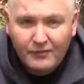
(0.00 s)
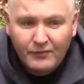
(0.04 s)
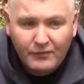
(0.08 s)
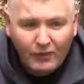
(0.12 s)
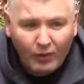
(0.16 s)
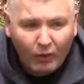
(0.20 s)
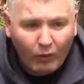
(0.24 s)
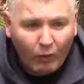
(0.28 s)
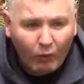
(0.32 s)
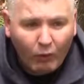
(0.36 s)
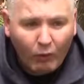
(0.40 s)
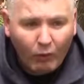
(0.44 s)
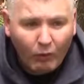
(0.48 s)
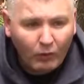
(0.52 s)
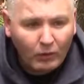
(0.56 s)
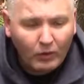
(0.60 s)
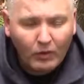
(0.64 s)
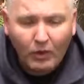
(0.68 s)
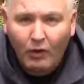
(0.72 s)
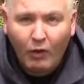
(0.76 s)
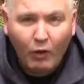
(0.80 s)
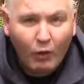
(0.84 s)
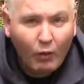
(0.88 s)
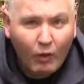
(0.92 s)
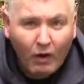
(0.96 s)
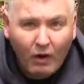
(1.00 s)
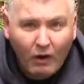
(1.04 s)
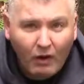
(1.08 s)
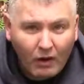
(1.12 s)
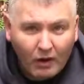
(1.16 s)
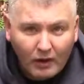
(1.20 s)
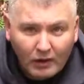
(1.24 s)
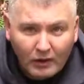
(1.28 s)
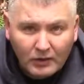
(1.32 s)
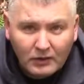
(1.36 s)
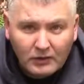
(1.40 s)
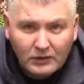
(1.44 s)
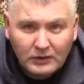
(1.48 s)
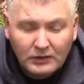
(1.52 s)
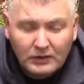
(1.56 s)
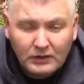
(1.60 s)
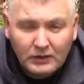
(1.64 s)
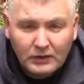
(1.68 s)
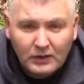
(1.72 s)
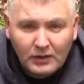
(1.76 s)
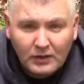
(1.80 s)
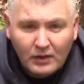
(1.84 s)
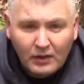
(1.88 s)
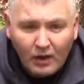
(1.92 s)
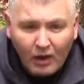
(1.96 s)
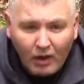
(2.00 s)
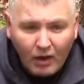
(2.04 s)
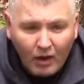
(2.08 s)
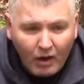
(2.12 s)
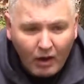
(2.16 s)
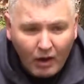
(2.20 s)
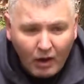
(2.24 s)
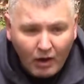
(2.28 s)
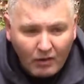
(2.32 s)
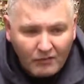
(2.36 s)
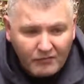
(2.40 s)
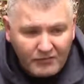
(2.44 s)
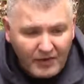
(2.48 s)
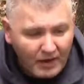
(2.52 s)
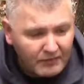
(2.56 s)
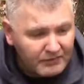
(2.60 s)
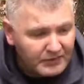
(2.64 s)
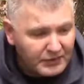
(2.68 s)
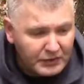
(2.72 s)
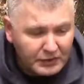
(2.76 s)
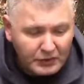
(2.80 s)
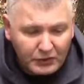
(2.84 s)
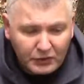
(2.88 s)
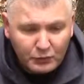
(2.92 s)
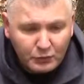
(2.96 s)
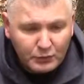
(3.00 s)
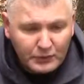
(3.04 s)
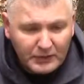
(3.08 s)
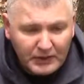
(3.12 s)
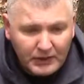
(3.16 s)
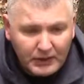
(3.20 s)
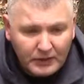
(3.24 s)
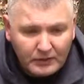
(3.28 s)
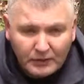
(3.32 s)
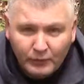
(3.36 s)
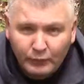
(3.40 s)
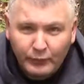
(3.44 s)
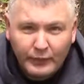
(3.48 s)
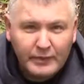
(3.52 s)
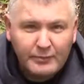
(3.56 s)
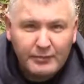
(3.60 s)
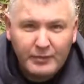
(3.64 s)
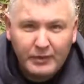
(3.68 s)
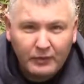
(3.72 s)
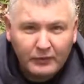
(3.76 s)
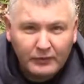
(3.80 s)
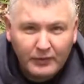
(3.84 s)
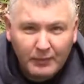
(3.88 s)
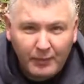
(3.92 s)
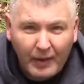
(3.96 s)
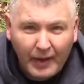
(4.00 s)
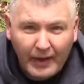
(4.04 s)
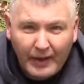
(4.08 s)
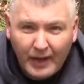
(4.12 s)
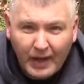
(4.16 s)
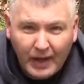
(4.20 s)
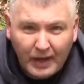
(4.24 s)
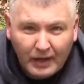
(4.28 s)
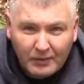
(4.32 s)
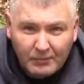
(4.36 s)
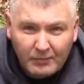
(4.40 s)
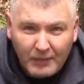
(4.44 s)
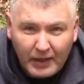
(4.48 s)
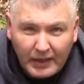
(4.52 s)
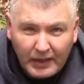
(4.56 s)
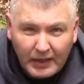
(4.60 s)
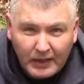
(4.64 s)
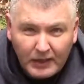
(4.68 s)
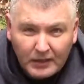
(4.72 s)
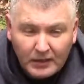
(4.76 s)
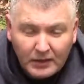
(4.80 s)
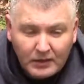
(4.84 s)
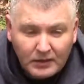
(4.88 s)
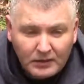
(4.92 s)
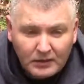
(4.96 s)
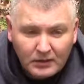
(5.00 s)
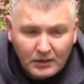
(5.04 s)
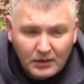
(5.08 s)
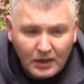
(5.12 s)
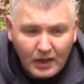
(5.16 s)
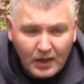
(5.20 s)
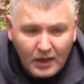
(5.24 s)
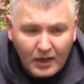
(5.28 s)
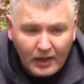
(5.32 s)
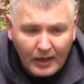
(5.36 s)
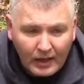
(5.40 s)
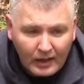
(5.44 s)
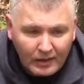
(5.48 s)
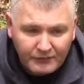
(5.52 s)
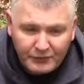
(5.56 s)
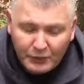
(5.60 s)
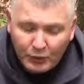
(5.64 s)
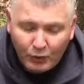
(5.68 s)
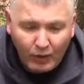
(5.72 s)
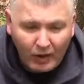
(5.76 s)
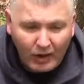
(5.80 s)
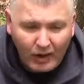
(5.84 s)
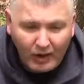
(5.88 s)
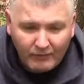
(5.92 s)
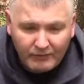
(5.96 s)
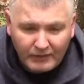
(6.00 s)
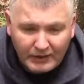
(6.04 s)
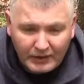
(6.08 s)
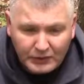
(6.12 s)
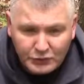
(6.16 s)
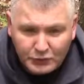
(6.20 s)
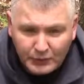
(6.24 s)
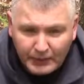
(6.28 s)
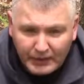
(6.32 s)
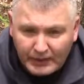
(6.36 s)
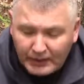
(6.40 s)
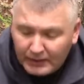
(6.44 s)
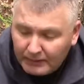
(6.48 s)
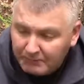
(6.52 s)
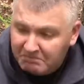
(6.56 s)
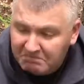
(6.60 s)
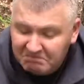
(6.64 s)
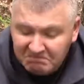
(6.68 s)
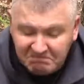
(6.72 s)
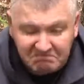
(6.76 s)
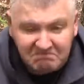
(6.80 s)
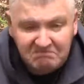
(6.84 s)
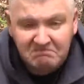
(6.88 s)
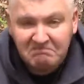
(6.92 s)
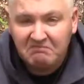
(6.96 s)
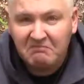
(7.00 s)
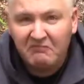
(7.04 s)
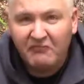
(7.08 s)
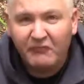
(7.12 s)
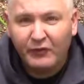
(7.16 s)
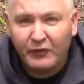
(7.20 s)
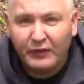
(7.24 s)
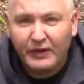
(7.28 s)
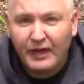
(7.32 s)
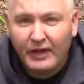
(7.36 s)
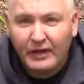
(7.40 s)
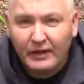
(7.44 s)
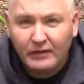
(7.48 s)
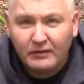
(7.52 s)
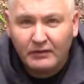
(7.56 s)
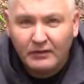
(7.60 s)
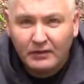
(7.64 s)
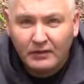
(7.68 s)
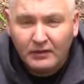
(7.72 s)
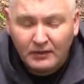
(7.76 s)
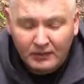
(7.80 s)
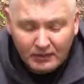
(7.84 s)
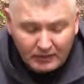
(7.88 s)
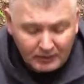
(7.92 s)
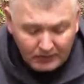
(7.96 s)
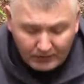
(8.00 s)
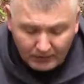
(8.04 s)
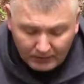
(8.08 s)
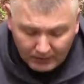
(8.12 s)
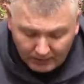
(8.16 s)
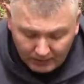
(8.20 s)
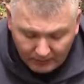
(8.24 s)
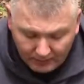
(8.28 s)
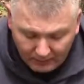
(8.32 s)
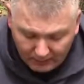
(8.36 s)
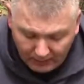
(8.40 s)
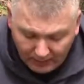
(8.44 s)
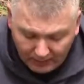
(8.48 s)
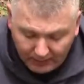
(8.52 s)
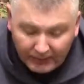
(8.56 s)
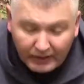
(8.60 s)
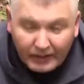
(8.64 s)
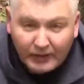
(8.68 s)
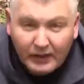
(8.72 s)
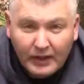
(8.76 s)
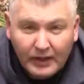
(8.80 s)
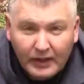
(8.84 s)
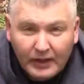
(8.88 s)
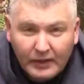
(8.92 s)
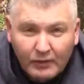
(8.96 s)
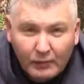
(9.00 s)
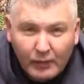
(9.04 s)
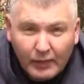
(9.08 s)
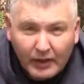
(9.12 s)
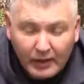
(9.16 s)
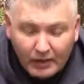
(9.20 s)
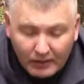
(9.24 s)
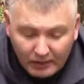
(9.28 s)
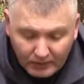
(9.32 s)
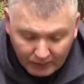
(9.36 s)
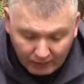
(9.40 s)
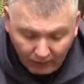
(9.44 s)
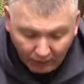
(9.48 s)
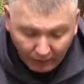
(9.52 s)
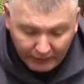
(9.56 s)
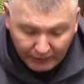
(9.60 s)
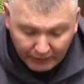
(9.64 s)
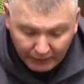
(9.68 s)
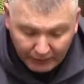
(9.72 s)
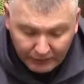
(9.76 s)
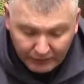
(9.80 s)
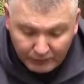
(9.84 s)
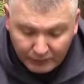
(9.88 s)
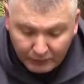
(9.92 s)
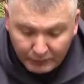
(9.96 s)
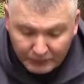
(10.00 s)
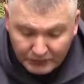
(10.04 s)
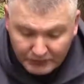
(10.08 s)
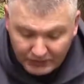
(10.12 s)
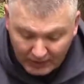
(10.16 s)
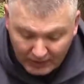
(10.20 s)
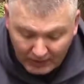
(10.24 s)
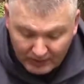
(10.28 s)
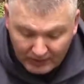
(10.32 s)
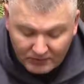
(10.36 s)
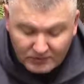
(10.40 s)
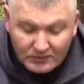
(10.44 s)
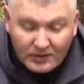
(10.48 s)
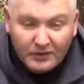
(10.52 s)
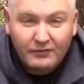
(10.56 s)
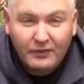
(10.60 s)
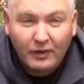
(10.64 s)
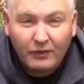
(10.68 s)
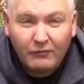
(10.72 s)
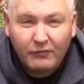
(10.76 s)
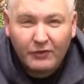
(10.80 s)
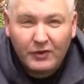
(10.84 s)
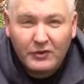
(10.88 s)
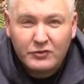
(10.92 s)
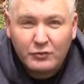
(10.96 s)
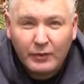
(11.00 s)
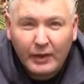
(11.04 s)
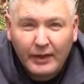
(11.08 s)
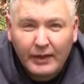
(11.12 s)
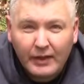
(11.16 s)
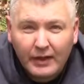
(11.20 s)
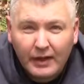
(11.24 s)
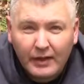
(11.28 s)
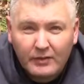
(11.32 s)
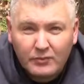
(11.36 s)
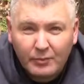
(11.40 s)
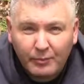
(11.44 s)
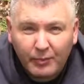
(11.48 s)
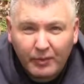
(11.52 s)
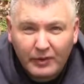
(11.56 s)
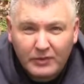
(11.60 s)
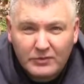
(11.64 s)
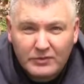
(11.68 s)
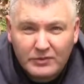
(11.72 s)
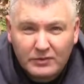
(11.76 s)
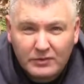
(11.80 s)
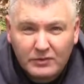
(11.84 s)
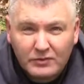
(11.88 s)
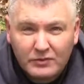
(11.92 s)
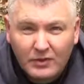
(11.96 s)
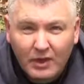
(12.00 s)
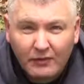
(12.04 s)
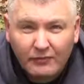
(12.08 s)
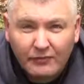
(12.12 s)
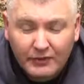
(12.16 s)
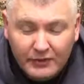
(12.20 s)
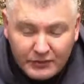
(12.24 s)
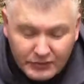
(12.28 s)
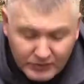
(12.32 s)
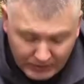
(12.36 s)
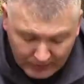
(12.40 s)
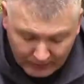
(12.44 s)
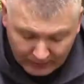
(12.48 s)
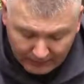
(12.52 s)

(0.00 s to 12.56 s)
a whole OR of everything you need to rebuild the bionic man, and if you don't have any training, forget it. You're not going to get anywhere. All you're going to do is sit there frustrated as a person suffers.